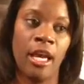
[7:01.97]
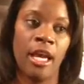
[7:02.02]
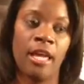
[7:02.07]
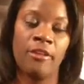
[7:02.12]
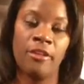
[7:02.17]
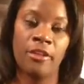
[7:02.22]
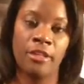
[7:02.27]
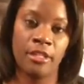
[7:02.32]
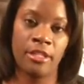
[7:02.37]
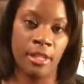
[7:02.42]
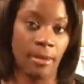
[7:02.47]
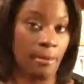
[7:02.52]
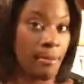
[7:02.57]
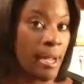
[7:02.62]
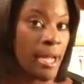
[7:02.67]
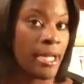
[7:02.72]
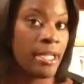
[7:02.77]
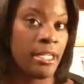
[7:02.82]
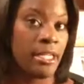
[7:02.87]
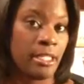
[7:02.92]
and then
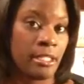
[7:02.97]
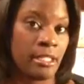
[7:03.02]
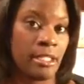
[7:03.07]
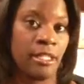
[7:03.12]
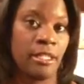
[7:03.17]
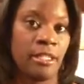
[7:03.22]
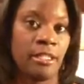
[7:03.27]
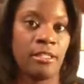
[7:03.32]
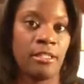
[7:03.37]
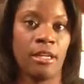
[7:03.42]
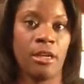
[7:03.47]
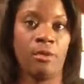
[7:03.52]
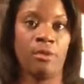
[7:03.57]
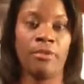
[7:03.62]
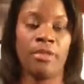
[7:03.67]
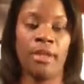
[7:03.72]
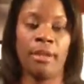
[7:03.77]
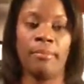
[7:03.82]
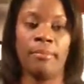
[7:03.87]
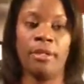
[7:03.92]
somebody is getting stuck
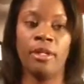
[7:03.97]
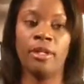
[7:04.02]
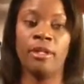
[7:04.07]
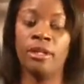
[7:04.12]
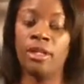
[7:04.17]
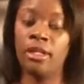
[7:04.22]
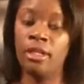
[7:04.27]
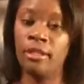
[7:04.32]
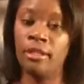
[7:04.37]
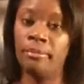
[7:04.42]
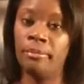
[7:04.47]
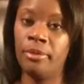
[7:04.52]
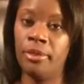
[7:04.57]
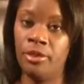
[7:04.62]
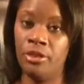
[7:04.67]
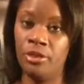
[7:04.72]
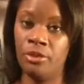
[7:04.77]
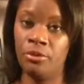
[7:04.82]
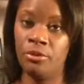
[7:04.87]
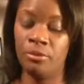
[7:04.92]
with that bill, and it could be
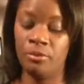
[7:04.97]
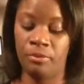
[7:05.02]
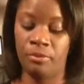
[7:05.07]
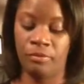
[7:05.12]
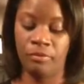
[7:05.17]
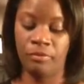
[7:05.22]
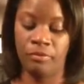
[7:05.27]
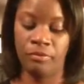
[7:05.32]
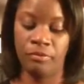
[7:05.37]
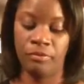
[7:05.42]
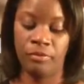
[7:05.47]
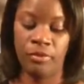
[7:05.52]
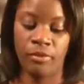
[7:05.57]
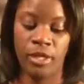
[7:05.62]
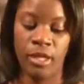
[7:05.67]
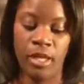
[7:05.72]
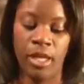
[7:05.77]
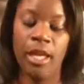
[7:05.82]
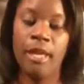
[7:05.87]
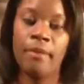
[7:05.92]
you.
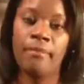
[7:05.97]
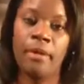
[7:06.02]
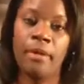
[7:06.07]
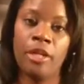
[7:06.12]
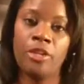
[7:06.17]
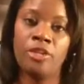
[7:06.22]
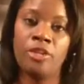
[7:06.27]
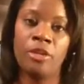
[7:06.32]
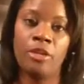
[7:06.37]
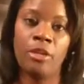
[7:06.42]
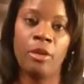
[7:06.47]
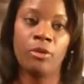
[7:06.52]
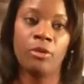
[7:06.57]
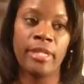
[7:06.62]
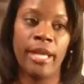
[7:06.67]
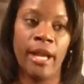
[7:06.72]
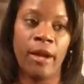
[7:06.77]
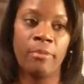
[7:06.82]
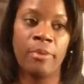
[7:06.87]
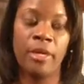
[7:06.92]
And make sure those
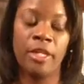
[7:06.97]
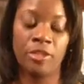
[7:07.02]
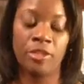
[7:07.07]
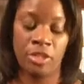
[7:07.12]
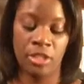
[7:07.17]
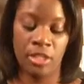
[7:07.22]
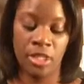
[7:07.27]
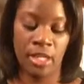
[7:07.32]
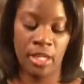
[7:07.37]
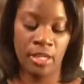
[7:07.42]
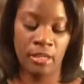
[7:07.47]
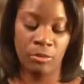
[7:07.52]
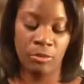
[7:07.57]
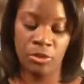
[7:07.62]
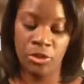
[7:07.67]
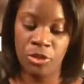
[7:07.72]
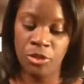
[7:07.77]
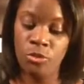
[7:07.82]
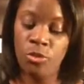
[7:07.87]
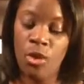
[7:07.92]
outpatient tests,
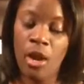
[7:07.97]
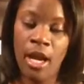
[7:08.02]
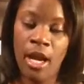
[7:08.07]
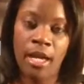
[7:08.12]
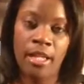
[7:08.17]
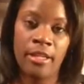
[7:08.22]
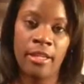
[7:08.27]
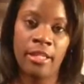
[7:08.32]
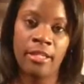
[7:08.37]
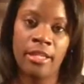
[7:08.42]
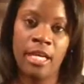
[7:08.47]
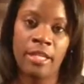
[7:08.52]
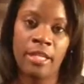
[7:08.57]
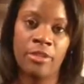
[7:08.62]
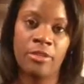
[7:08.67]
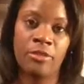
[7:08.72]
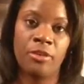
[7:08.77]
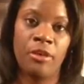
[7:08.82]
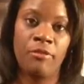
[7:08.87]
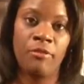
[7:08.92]
when you walk out of that
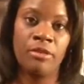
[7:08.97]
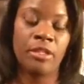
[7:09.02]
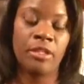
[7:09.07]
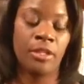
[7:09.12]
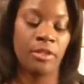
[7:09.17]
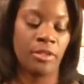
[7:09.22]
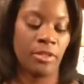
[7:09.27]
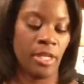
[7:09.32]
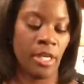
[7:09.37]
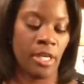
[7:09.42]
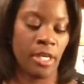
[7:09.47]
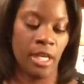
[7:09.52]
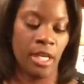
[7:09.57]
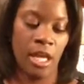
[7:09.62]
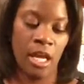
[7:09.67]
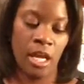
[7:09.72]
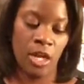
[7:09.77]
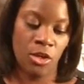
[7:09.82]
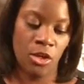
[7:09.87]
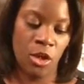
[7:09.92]
doctor's office, they'll say,
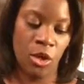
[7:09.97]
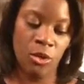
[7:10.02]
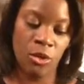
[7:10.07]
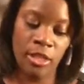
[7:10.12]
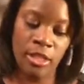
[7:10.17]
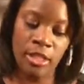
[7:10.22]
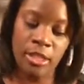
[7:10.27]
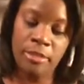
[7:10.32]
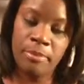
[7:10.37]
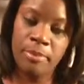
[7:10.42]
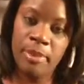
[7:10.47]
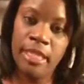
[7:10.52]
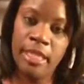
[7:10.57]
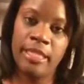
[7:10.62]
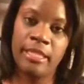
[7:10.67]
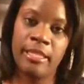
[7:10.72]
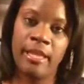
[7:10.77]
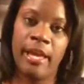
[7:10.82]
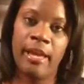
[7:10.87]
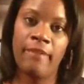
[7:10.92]
go to this
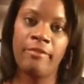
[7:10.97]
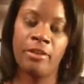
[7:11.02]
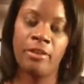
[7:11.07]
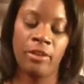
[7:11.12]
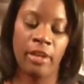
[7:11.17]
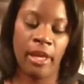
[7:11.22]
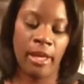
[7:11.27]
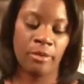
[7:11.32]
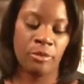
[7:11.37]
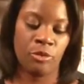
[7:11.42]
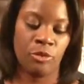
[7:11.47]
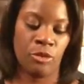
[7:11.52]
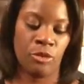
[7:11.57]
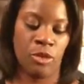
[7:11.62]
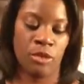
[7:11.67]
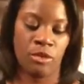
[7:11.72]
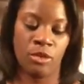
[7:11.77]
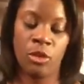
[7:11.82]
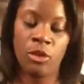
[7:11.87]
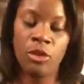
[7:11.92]
place and have your labs
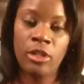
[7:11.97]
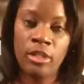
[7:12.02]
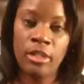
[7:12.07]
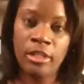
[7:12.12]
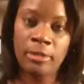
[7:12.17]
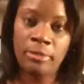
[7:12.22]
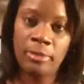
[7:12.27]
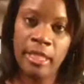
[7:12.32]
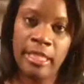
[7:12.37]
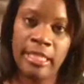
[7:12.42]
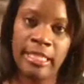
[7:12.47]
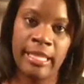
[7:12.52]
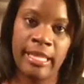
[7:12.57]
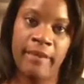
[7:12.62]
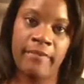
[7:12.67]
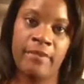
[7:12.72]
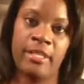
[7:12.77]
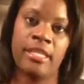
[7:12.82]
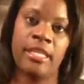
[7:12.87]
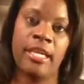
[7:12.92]
drawn. Go to this place and
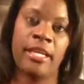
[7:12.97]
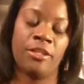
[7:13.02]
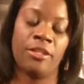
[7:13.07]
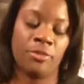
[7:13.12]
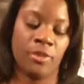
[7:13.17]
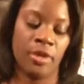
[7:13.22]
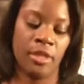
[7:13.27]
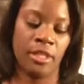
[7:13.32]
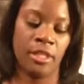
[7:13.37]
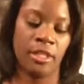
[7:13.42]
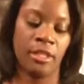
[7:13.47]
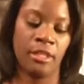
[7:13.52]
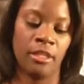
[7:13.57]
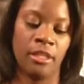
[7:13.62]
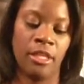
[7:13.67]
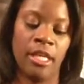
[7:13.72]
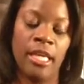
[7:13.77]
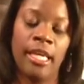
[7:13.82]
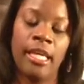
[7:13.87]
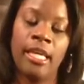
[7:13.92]
have this x-ray done.
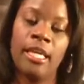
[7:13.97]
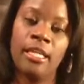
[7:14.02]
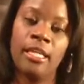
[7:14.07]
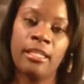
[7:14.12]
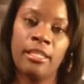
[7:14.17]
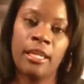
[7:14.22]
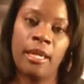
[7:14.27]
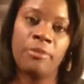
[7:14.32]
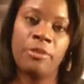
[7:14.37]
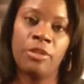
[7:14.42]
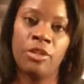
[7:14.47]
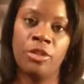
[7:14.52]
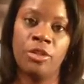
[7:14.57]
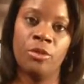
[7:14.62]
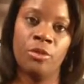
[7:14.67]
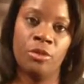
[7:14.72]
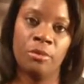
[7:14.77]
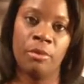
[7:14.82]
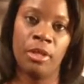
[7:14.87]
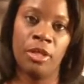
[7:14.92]
It is up to
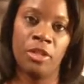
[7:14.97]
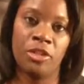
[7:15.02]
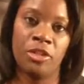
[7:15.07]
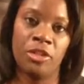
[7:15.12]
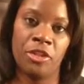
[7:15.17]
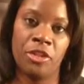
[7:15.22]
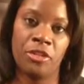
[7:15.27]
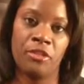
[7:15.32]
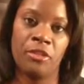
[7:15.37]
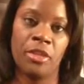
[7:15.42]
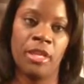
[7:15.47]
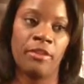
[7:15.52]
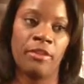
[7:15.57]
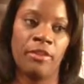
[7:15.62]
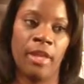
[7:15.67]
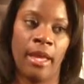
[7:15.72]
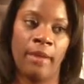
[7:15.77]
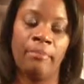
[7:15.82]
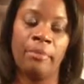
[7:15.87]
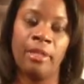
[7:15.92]
you to make sure that
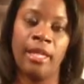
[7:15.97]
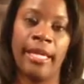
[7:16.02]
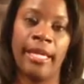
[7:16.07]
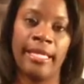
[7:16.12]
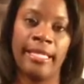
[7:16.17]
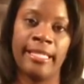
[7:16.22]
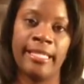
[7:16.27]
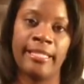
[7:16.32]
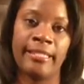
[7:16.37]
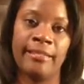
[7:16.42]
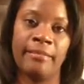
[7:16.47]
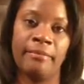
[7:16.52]
that place